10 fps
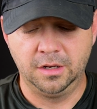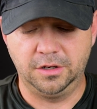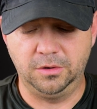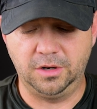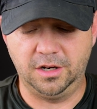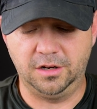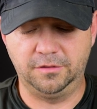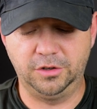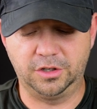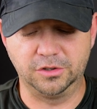you
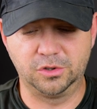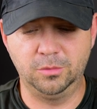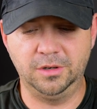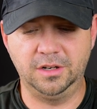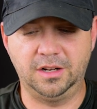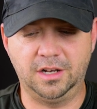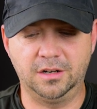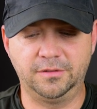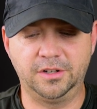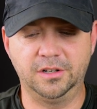can zoom in and out
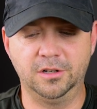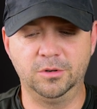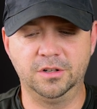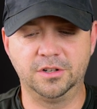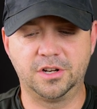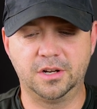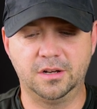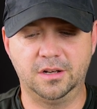of your image.